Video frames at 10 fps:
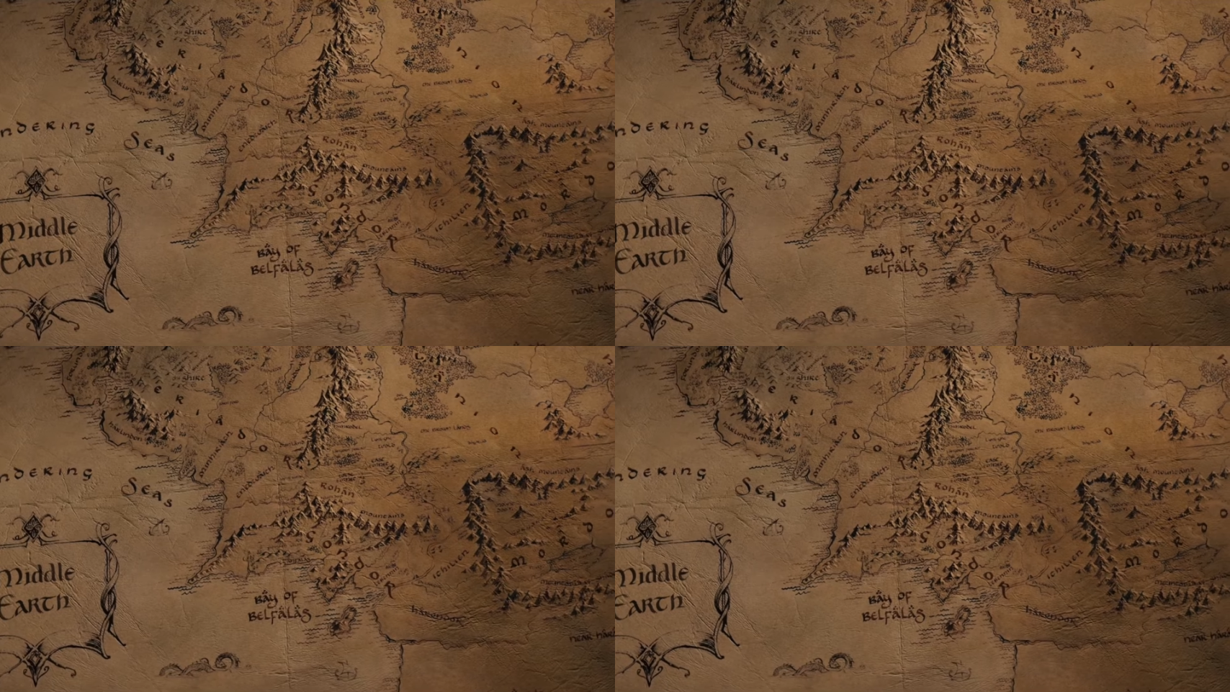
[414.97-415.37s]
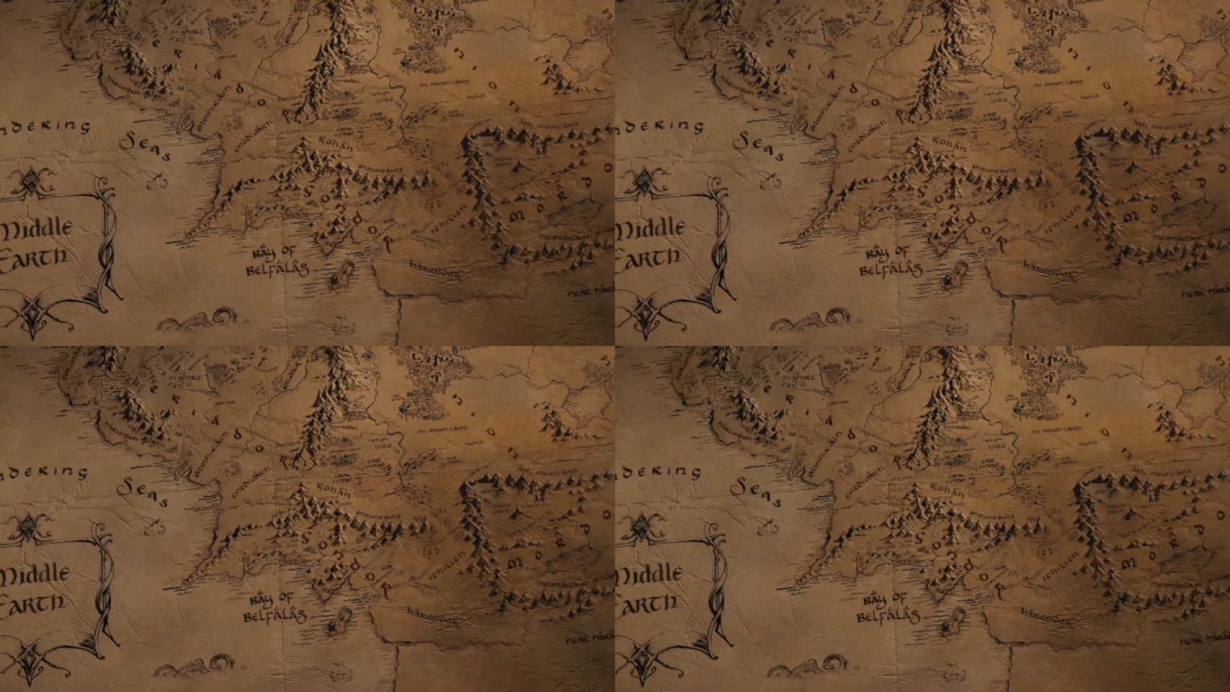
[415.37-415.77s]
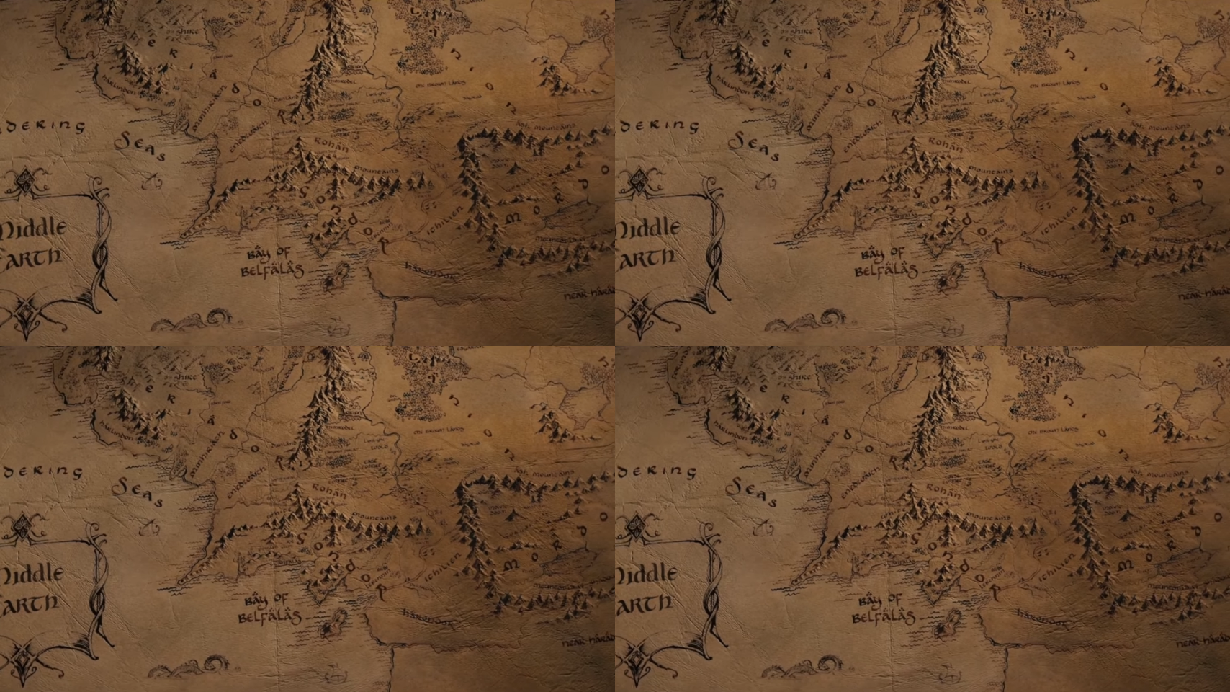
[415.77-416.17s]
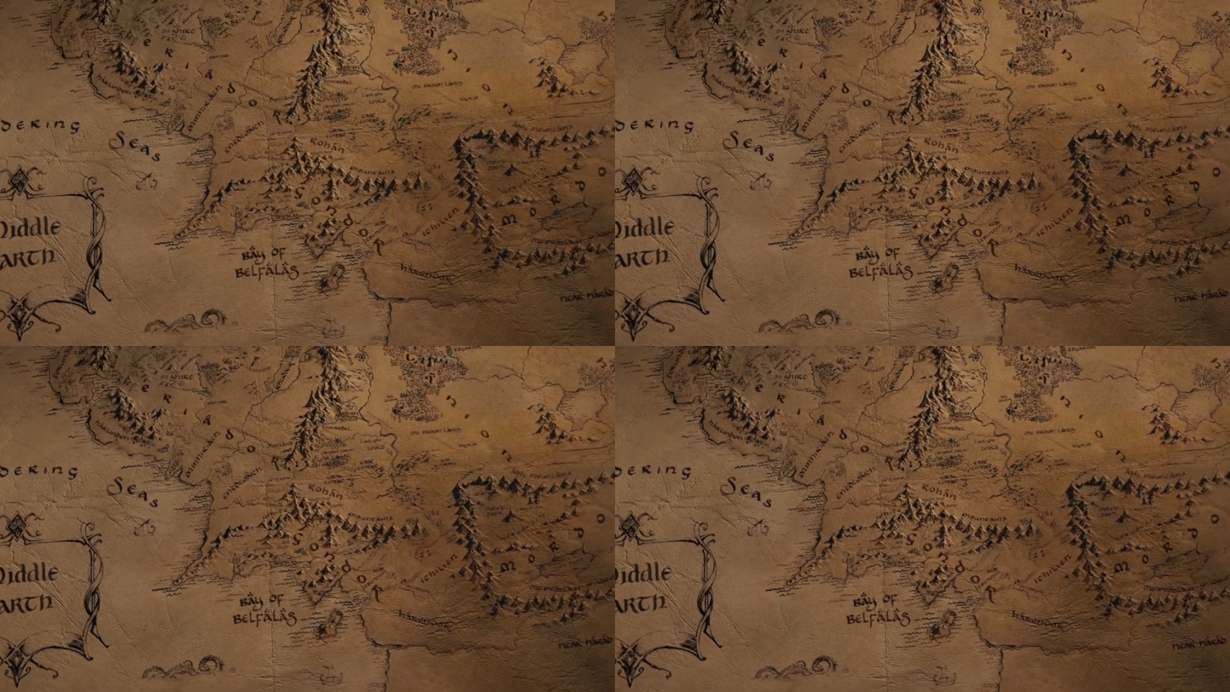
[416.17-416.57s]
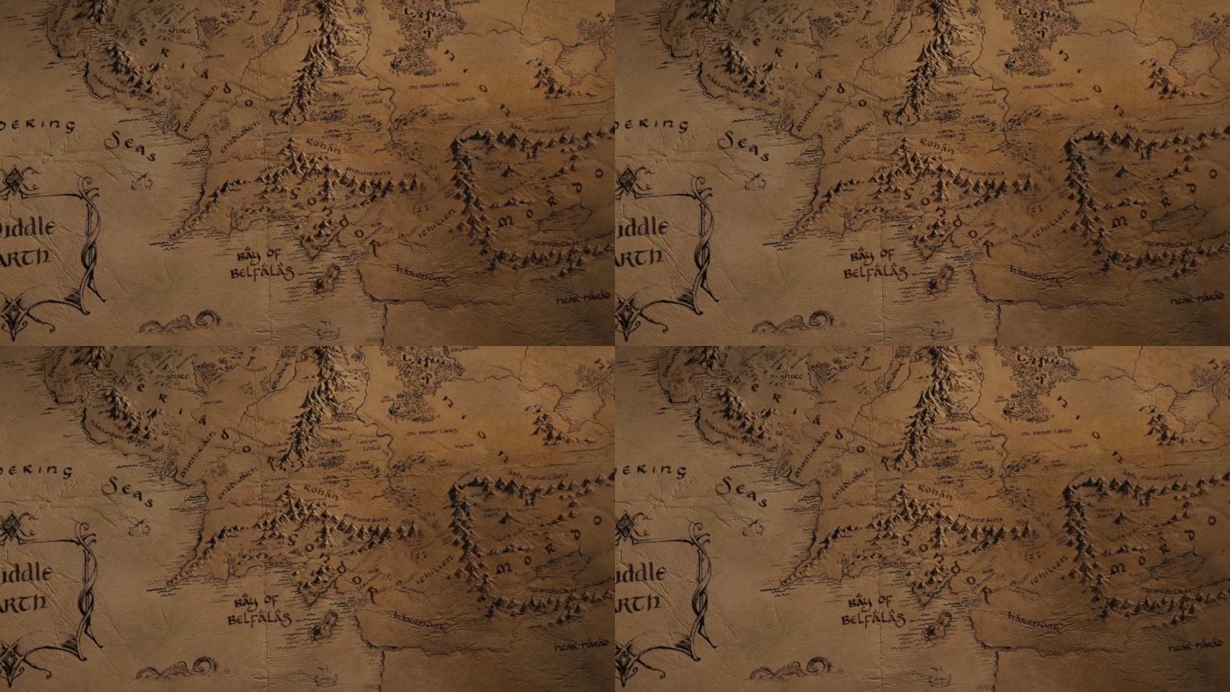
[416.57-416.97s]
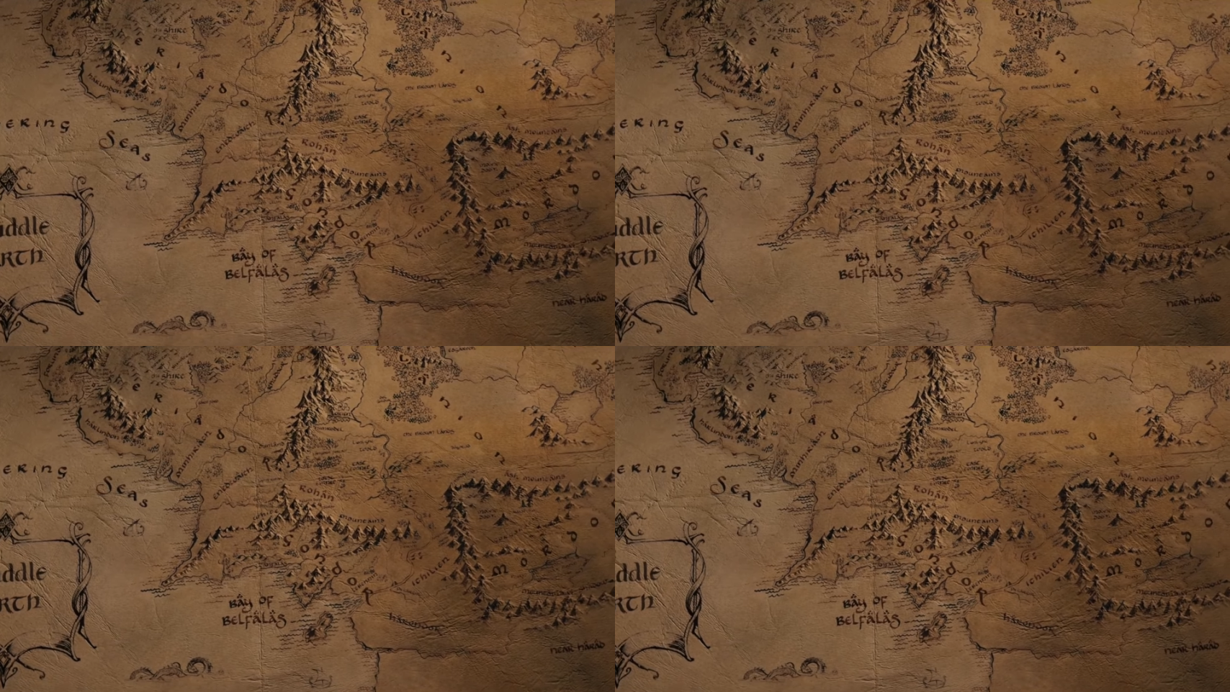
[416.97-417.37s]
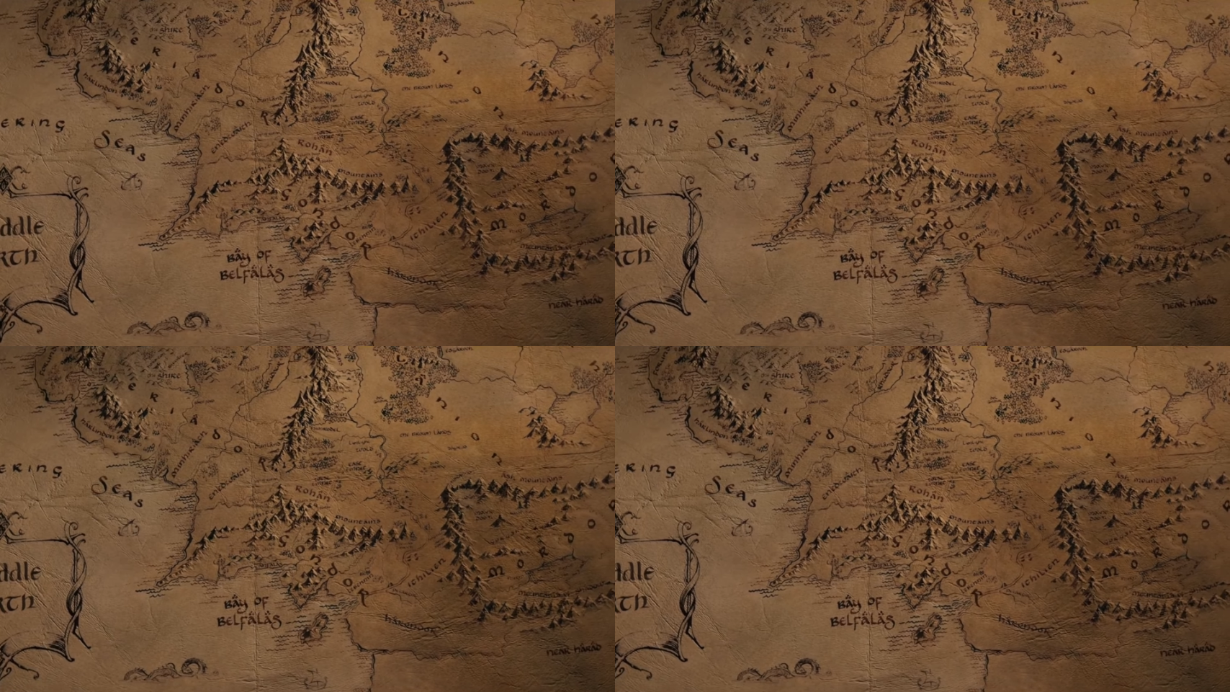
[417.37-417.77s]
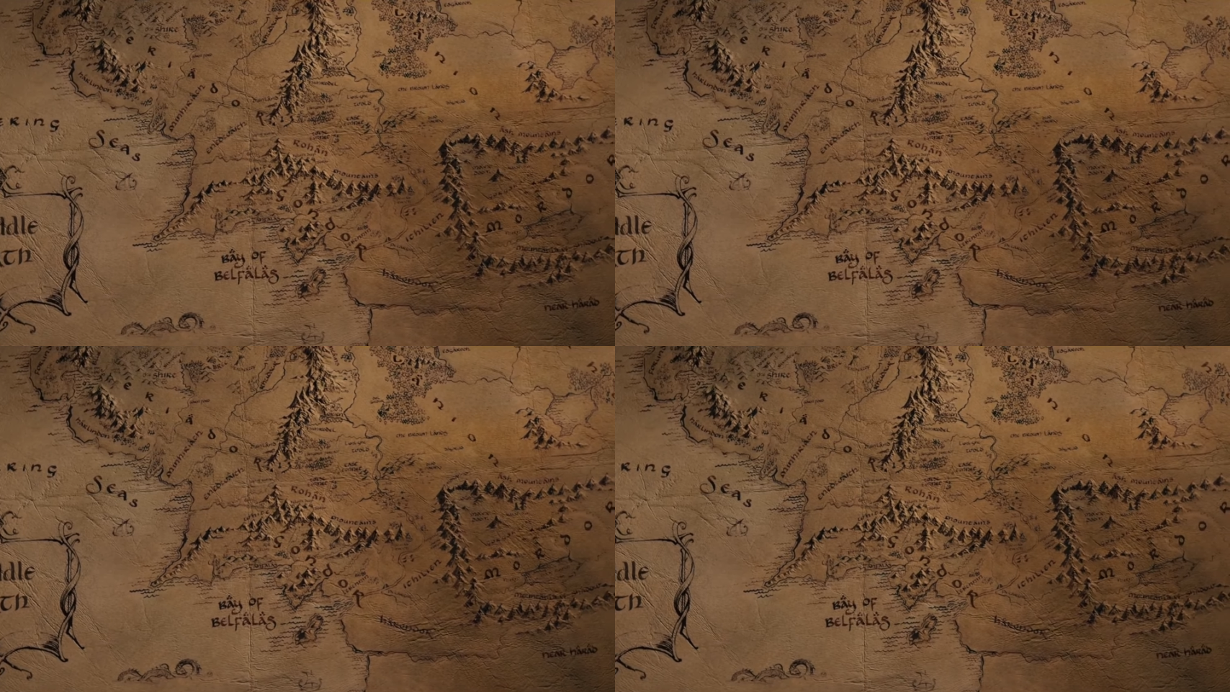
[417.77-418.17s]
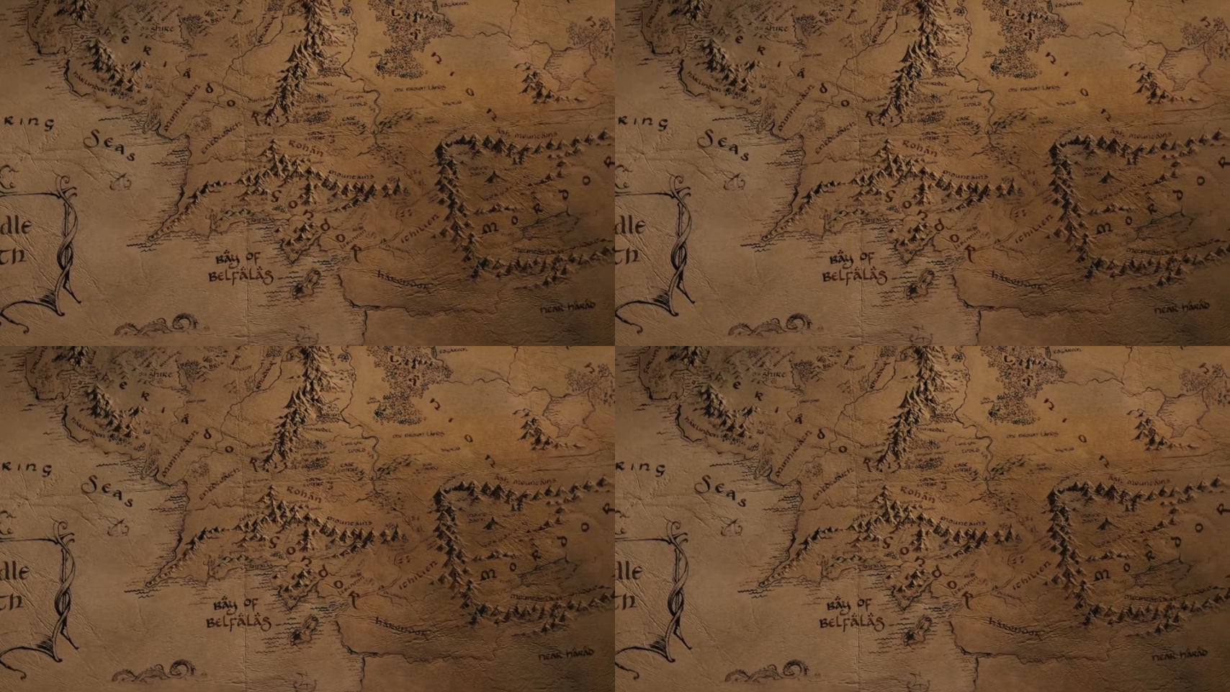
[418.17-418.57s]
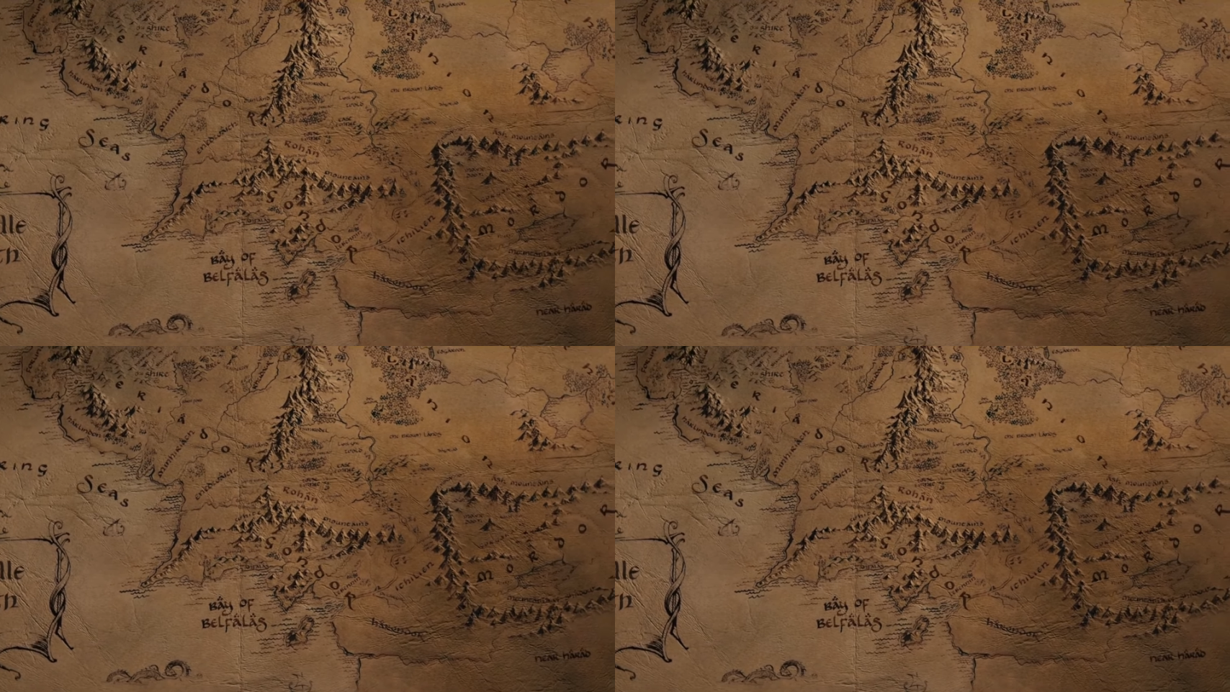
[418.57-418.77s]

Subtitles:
[unreadable: no face in view]